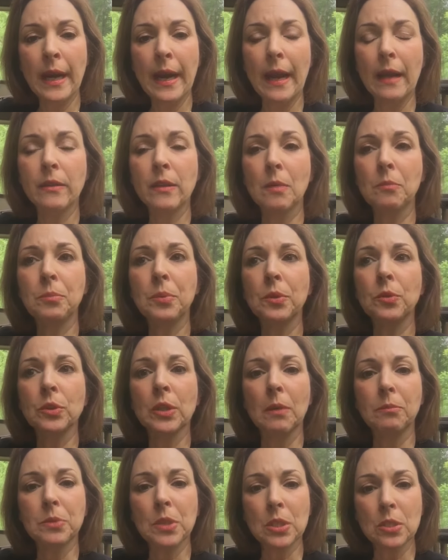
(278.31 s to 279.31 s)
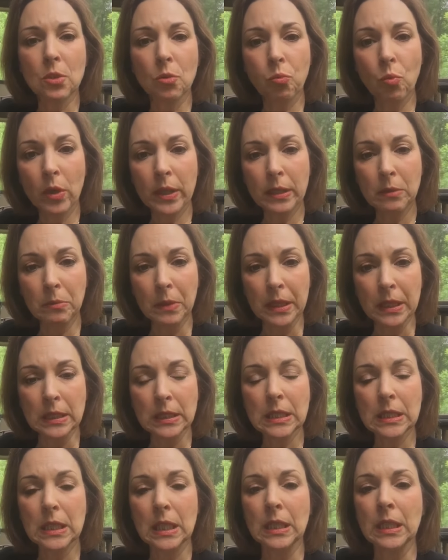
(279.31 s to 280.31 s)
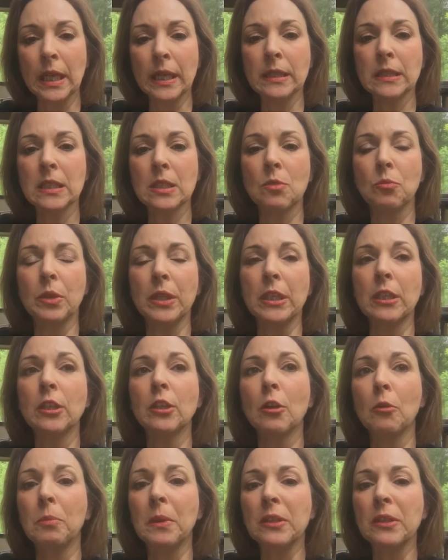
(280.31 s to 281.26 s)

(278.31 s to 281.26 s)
and then build up to 20 minutes the next week, you know.